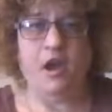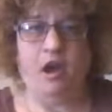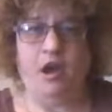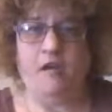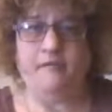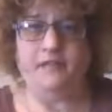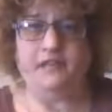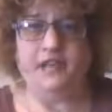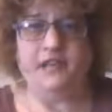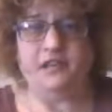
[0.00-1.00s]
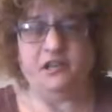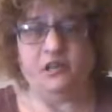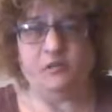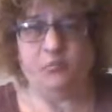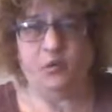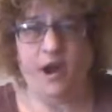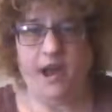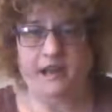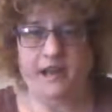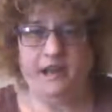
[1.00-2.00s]
all of a sudden you're
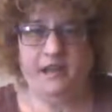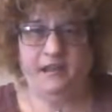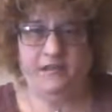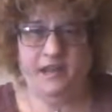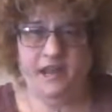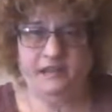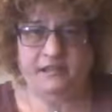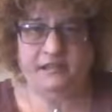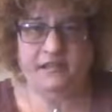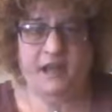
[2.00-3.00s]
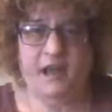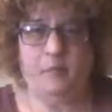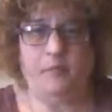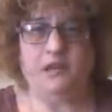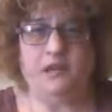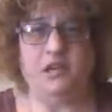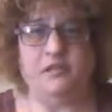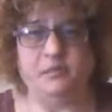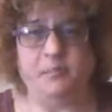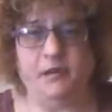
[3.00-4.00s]
brought things into
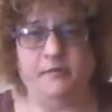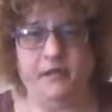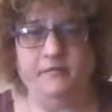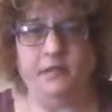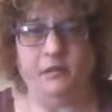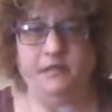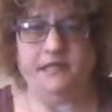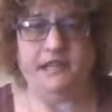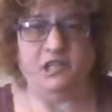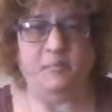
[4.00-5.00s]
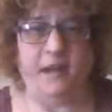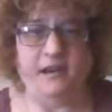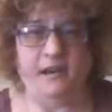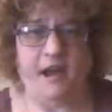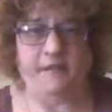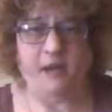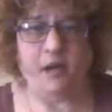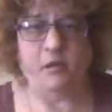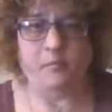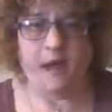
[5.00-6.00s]
your sphere of influence that you might not have
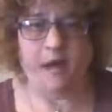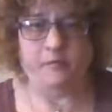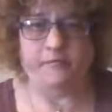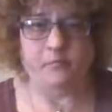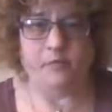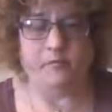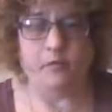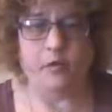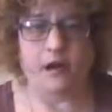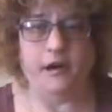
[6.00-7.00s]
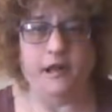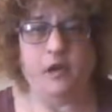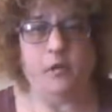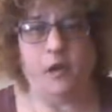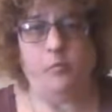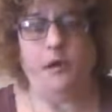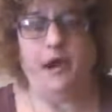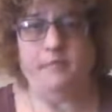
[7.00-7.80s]
known about from before. And what I